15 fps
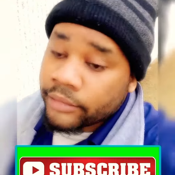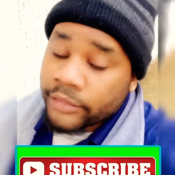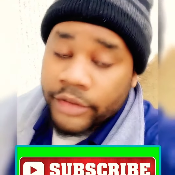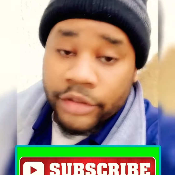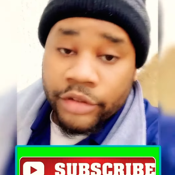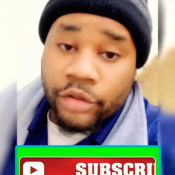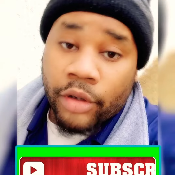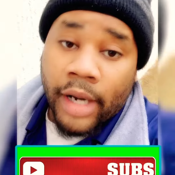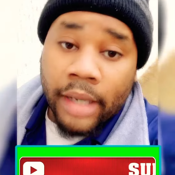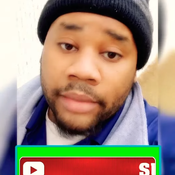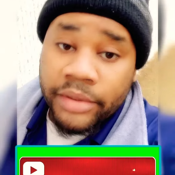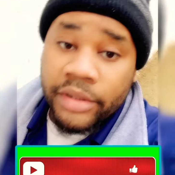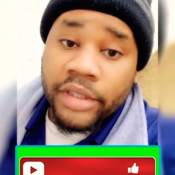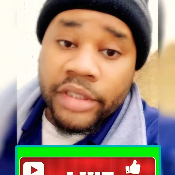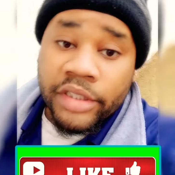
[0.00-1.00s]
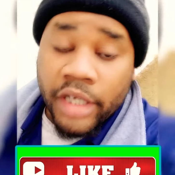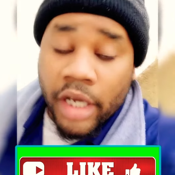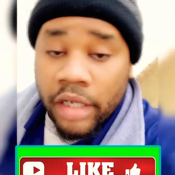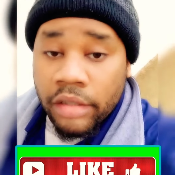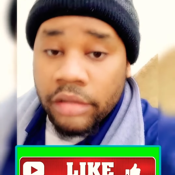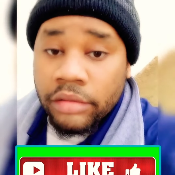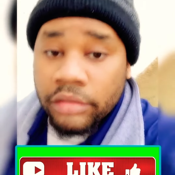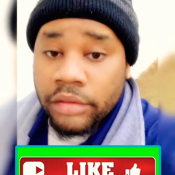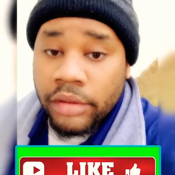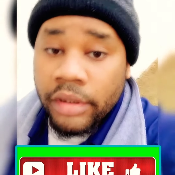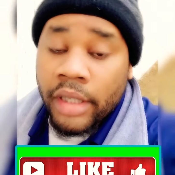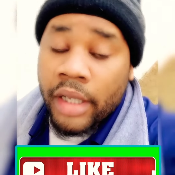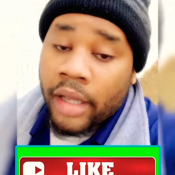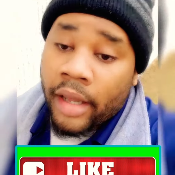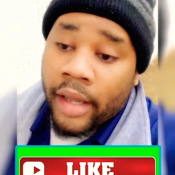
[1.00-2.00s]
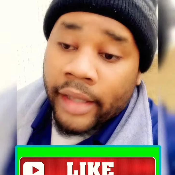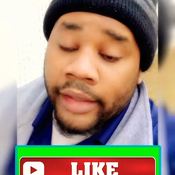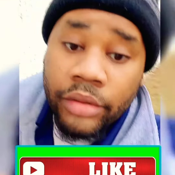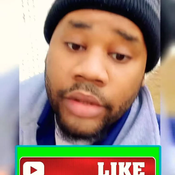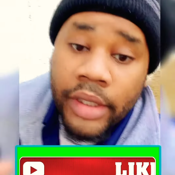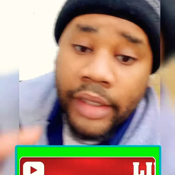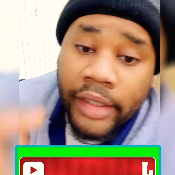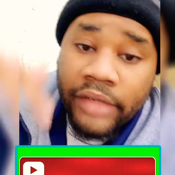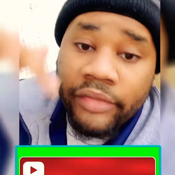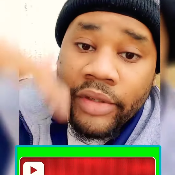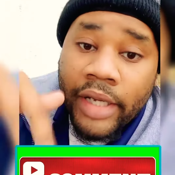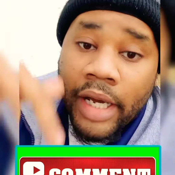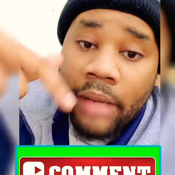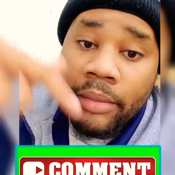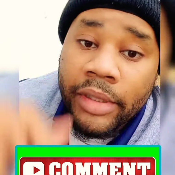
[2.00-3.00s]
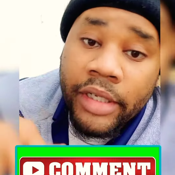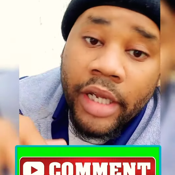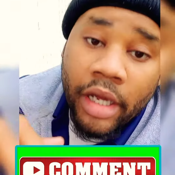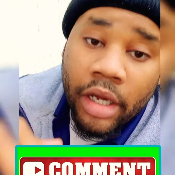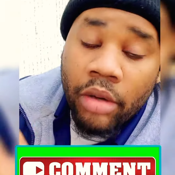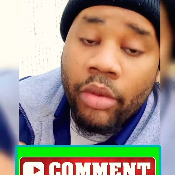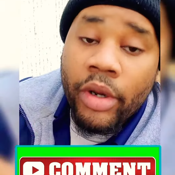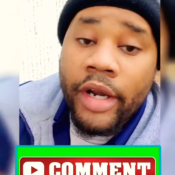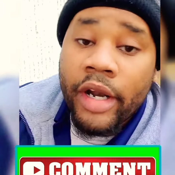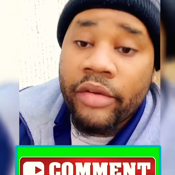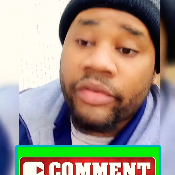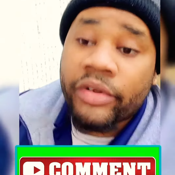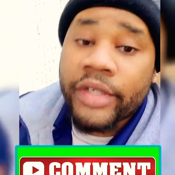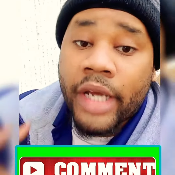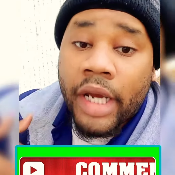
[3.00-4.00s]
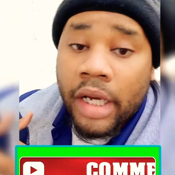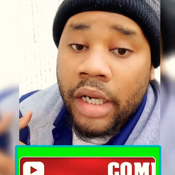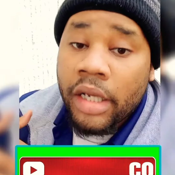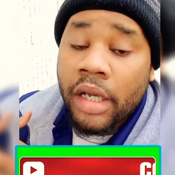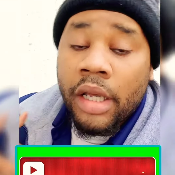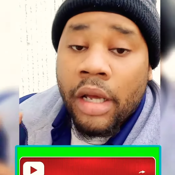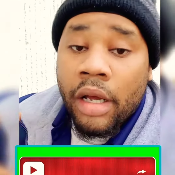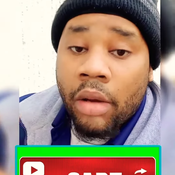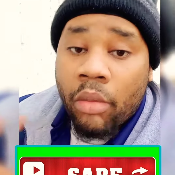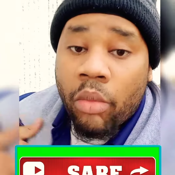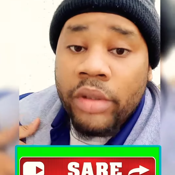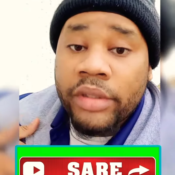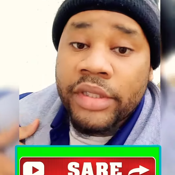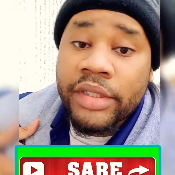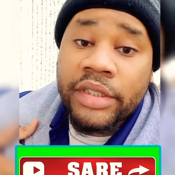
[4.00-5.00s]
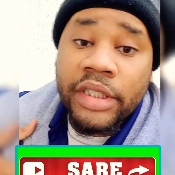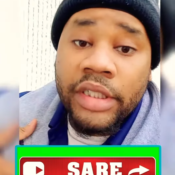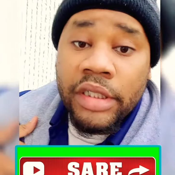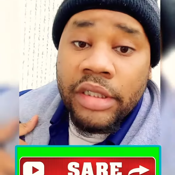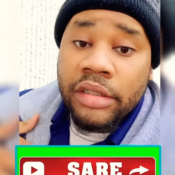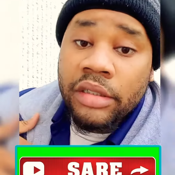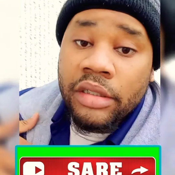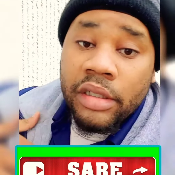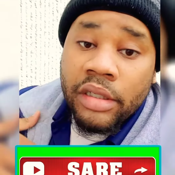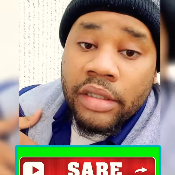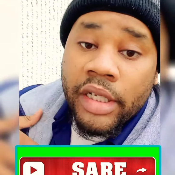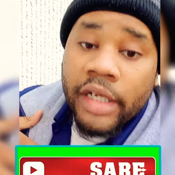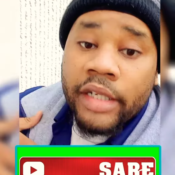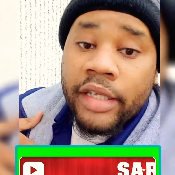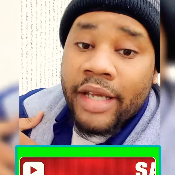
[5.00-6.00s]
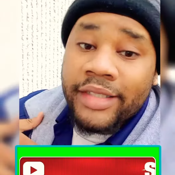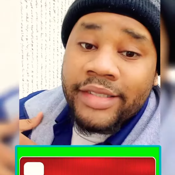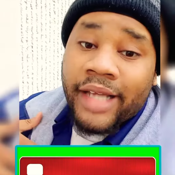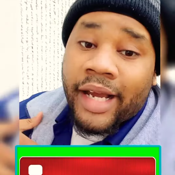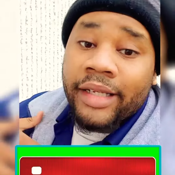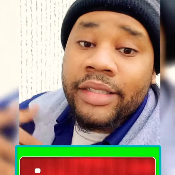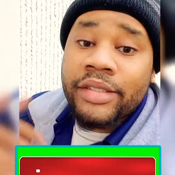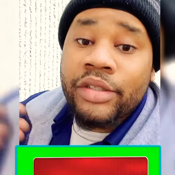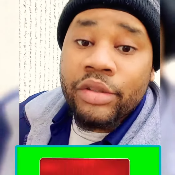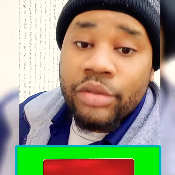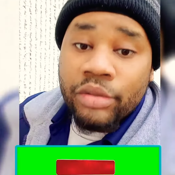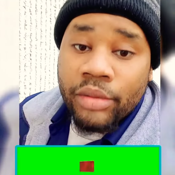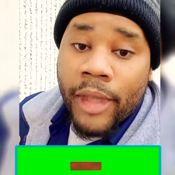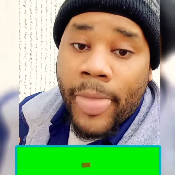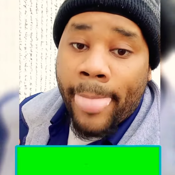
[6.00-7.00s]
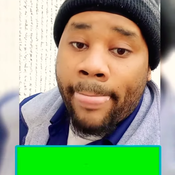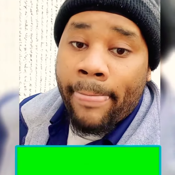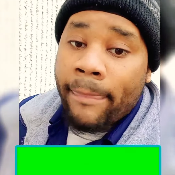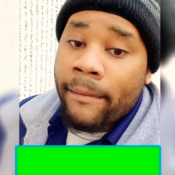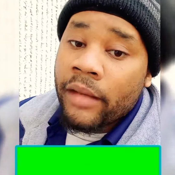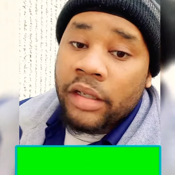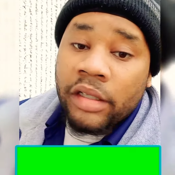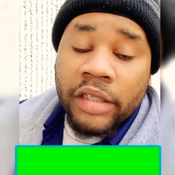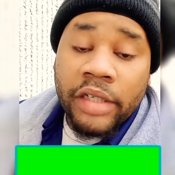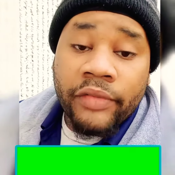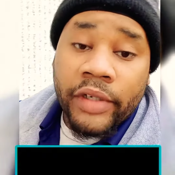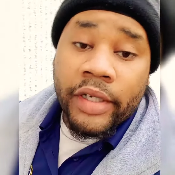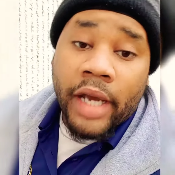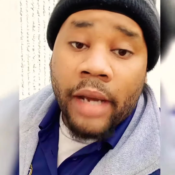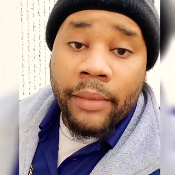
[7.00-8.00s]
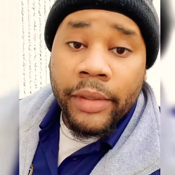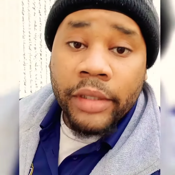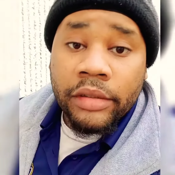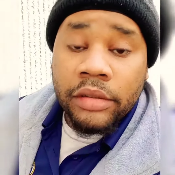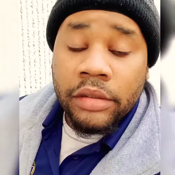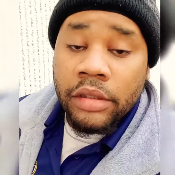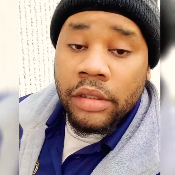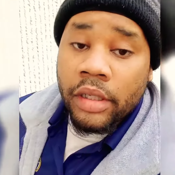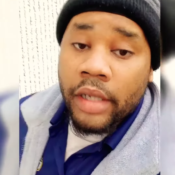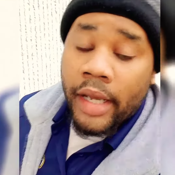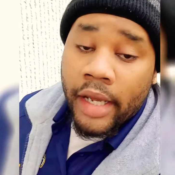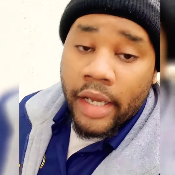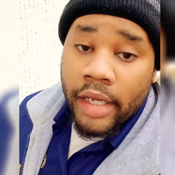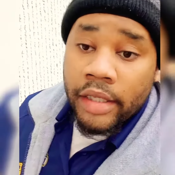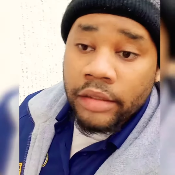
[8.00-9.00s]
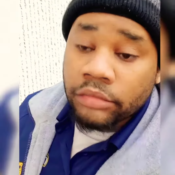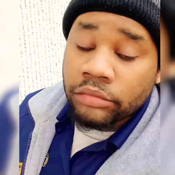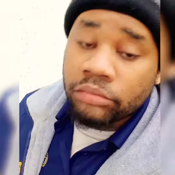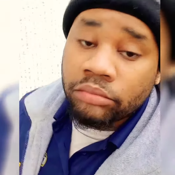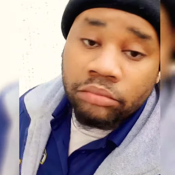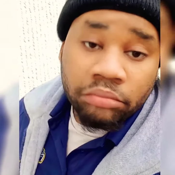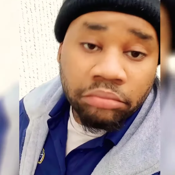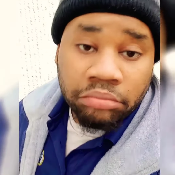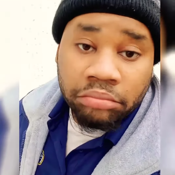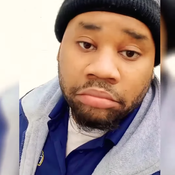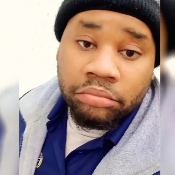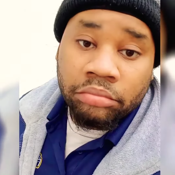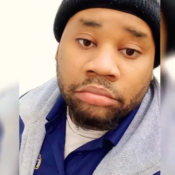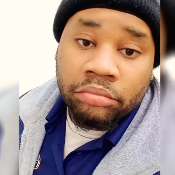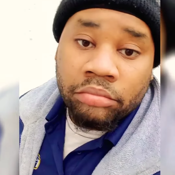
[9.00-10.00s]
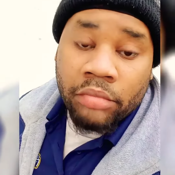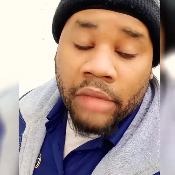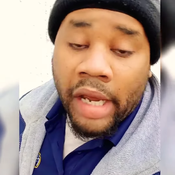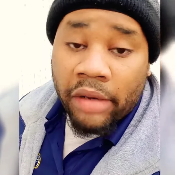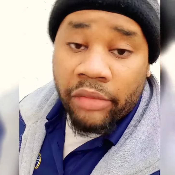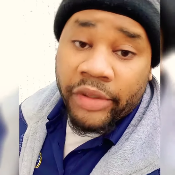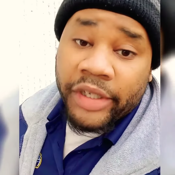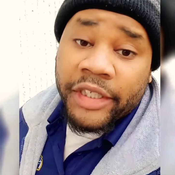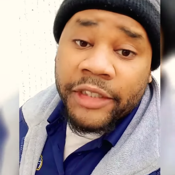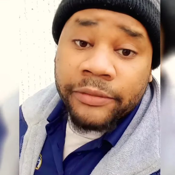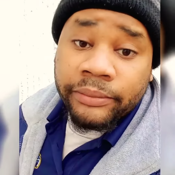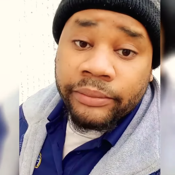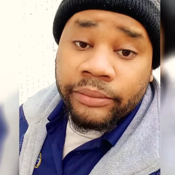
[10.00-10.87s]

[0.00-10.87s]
subscribe to the channel. Leave, leave a comment down whatever y'all want to see Dedicate stylists do. Leave a comment and I'll read it